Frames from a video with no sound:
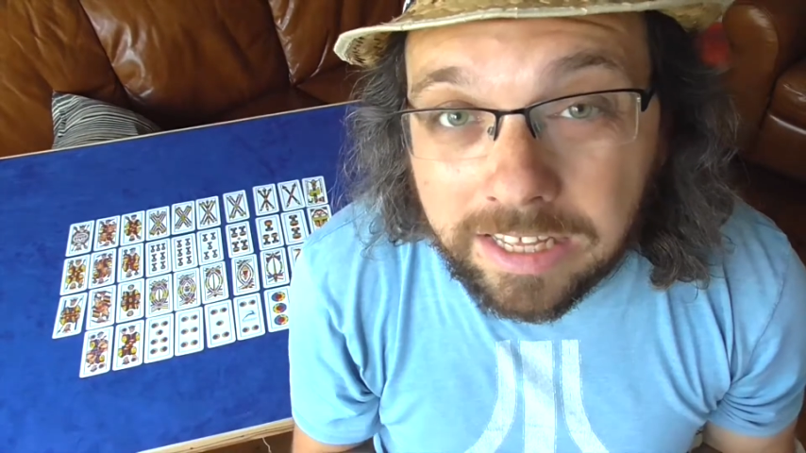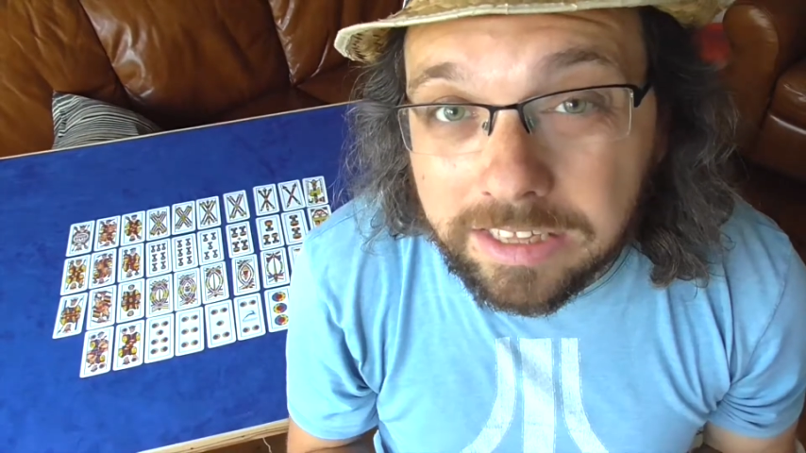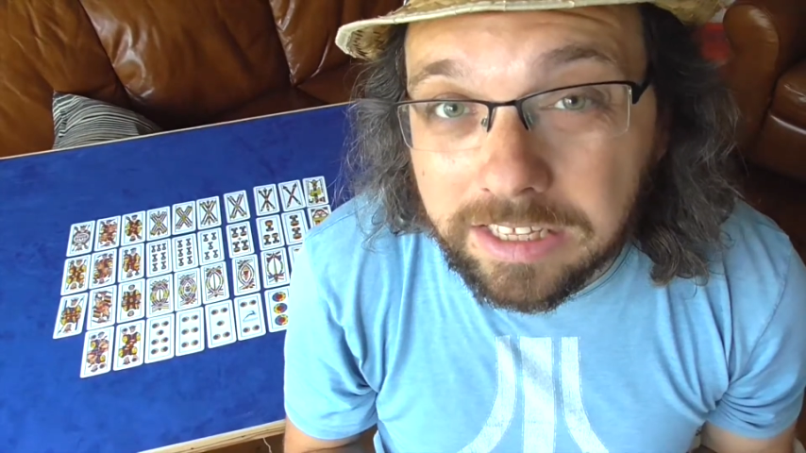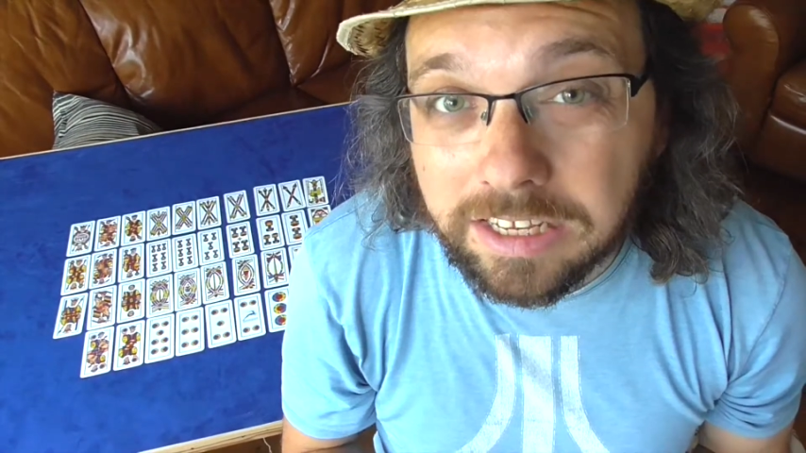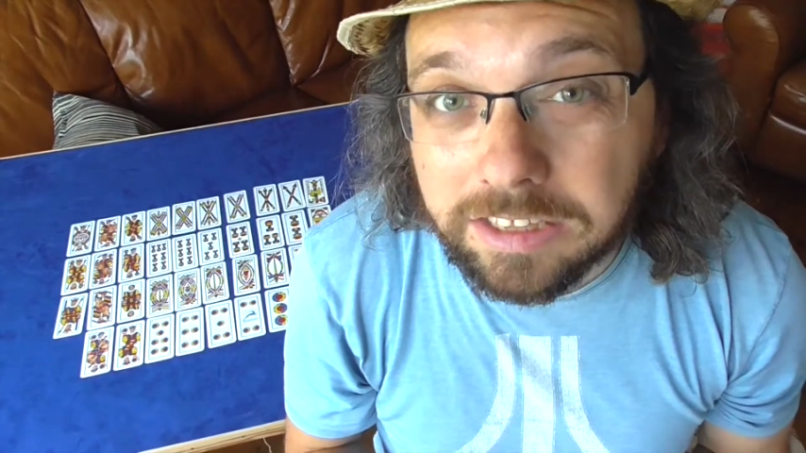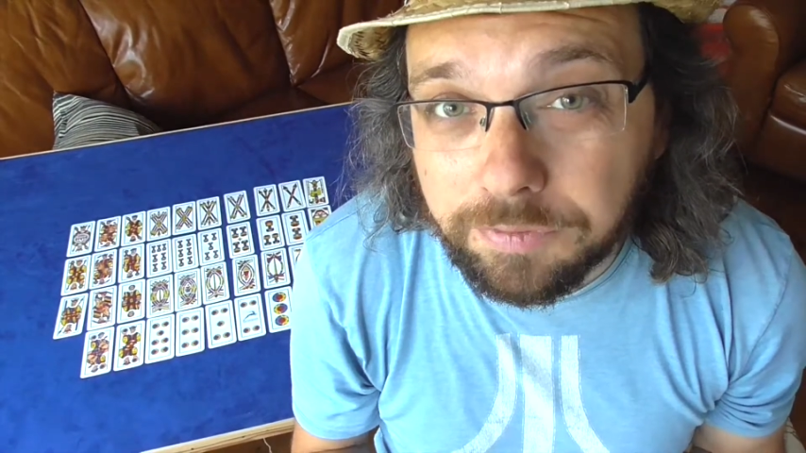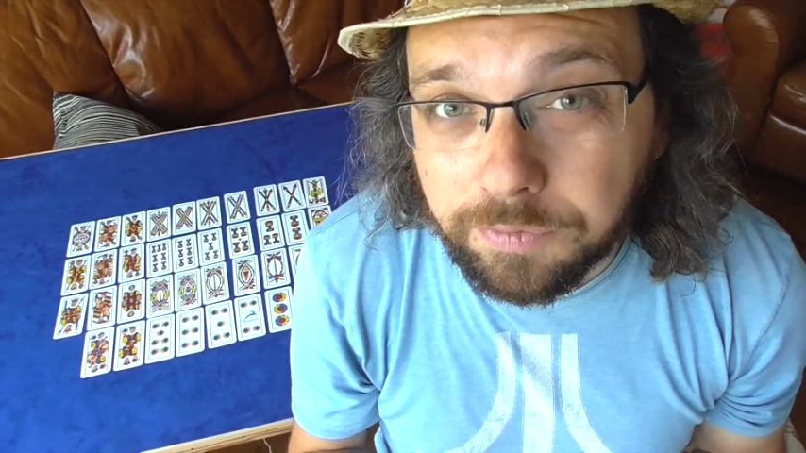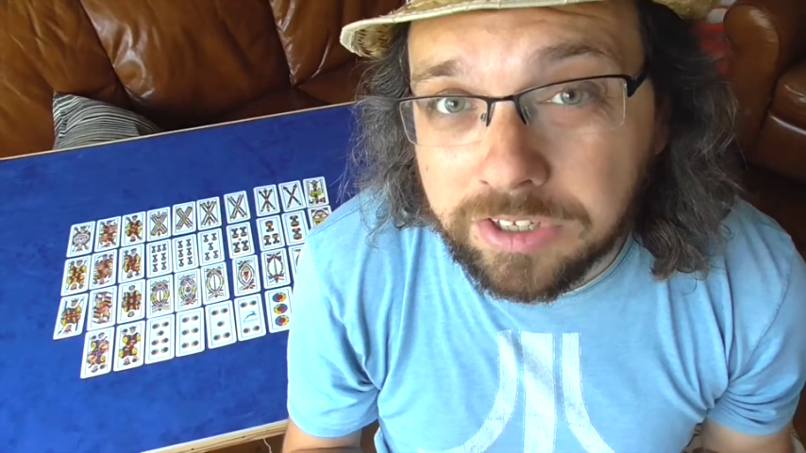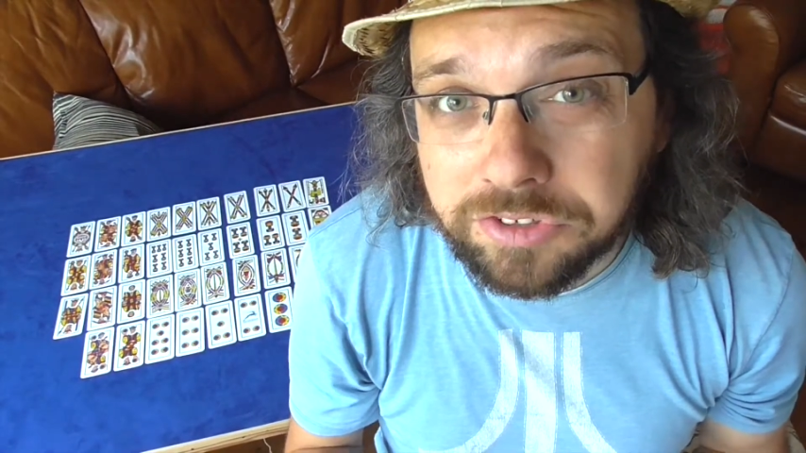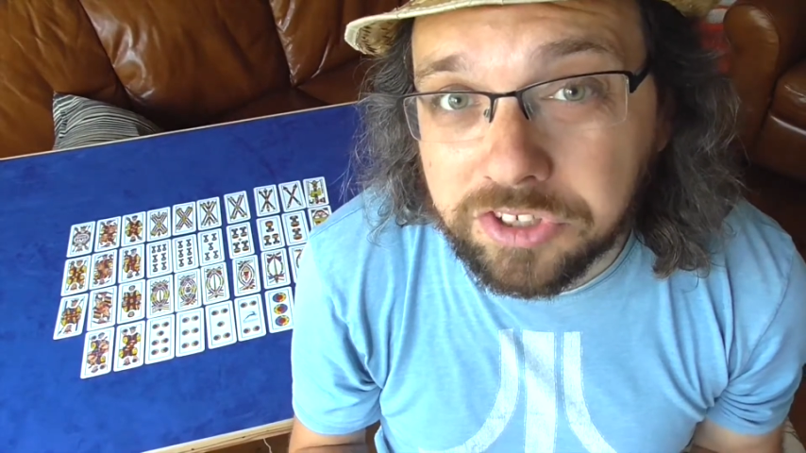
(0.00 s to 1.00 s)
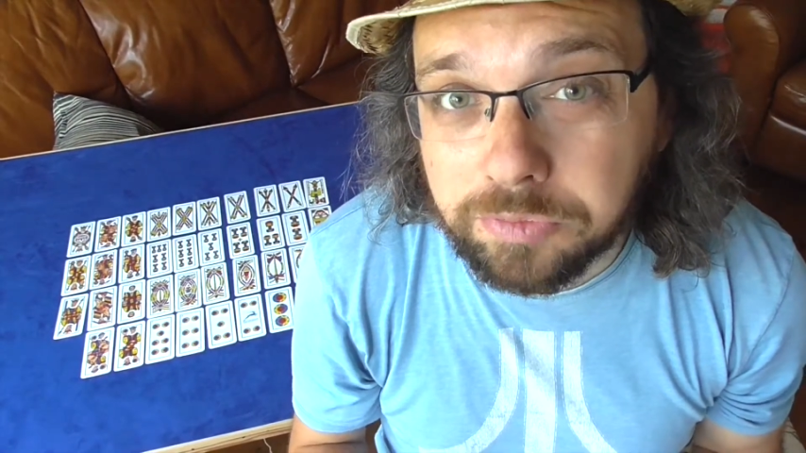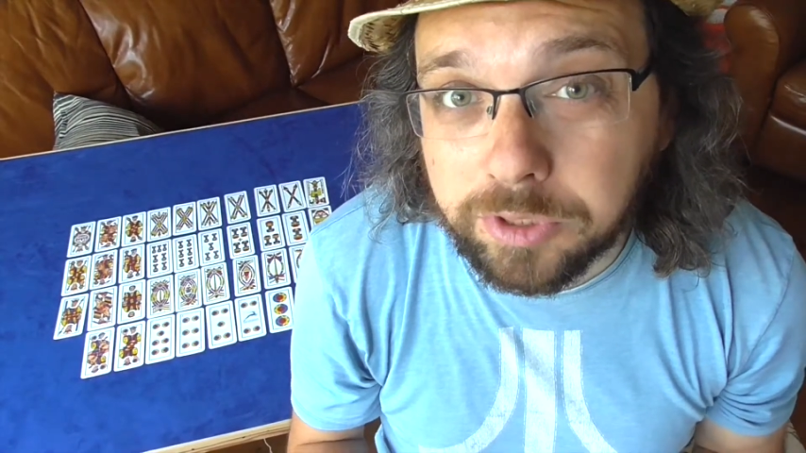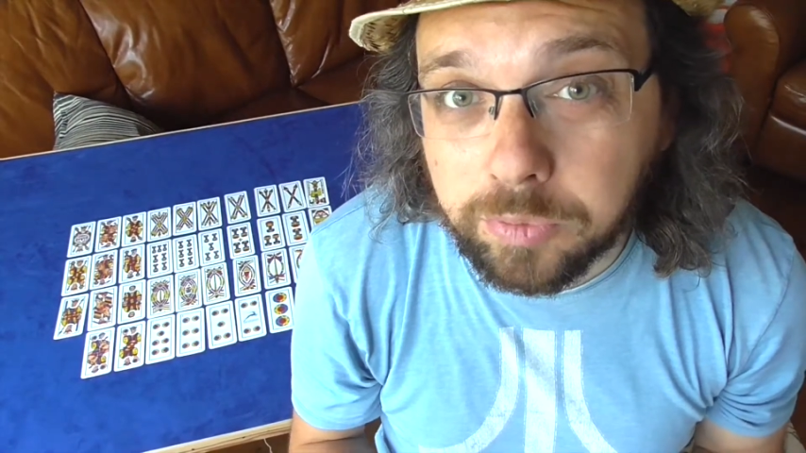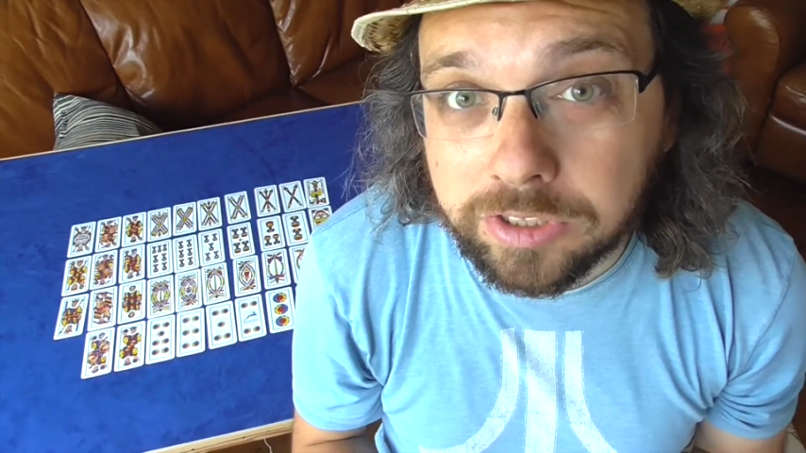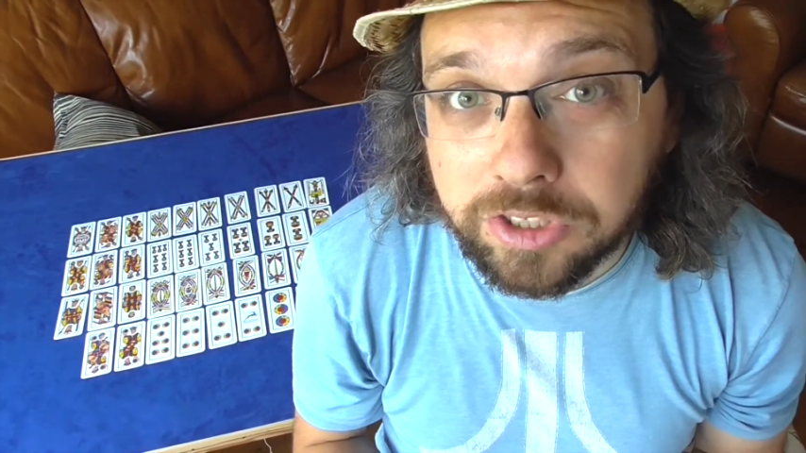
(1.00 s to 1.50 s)
The differences
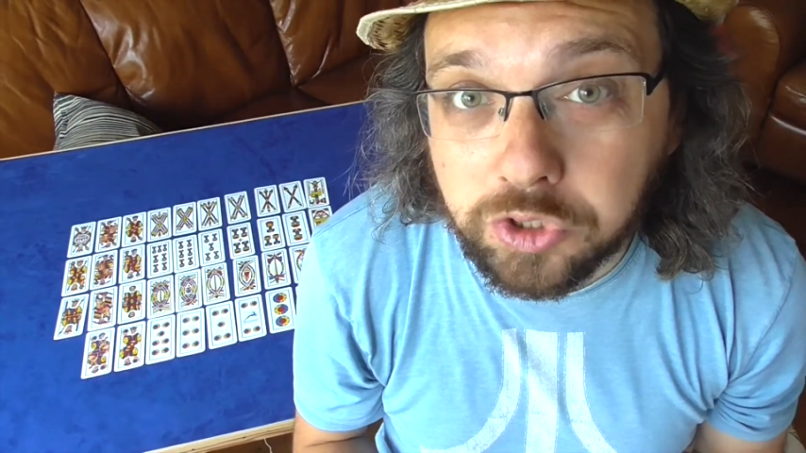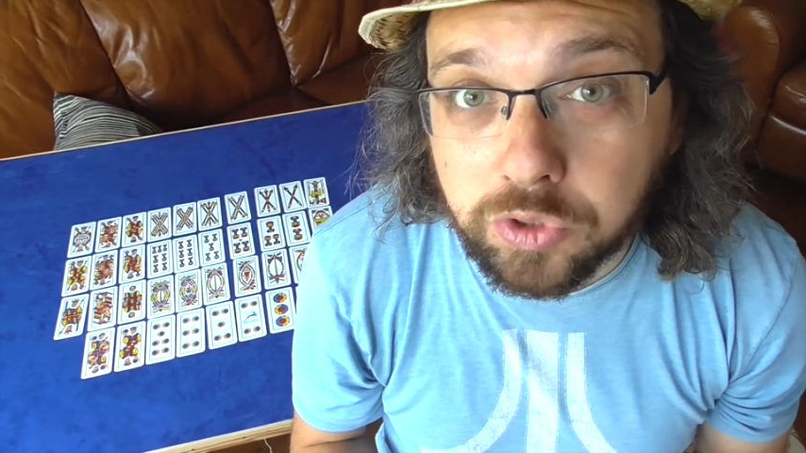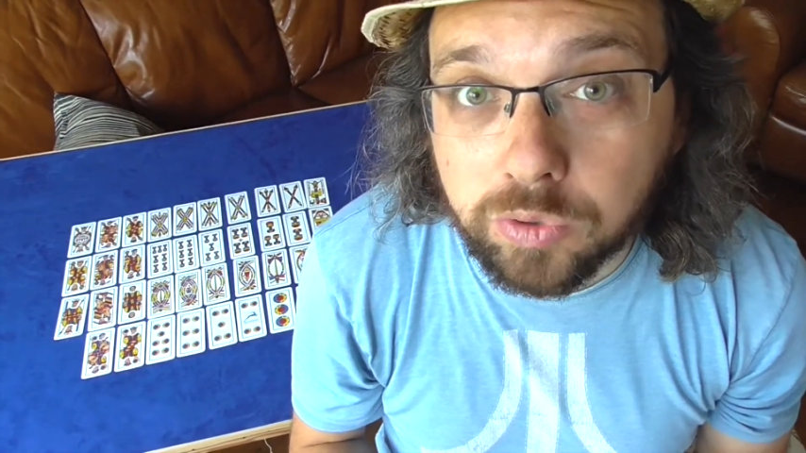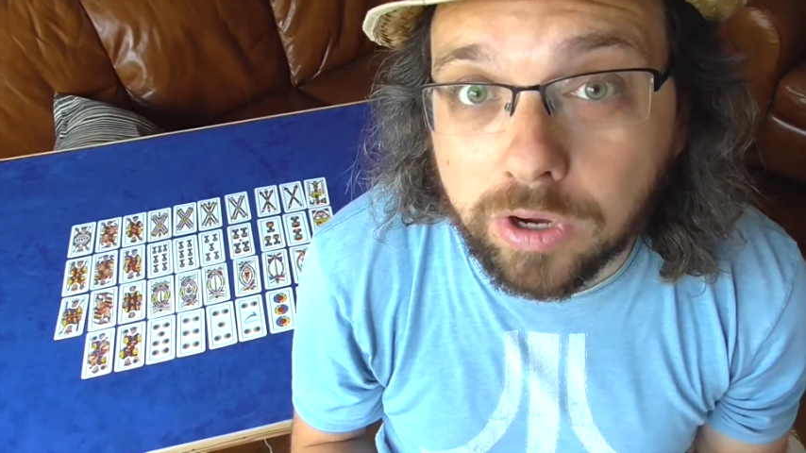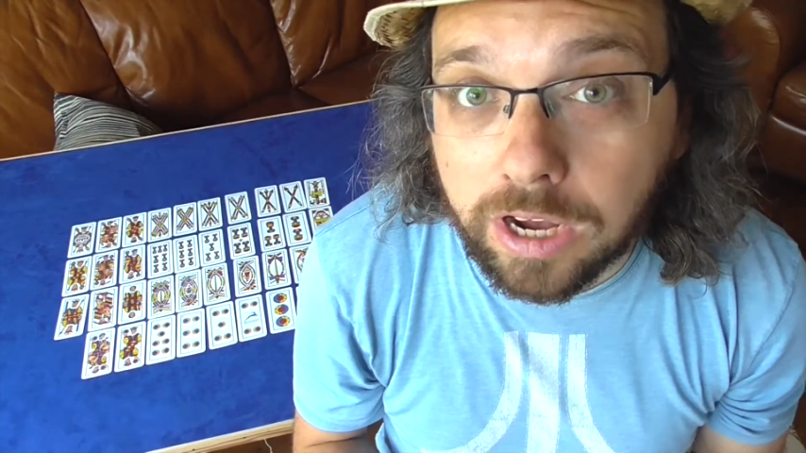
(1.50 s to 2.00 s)
between the two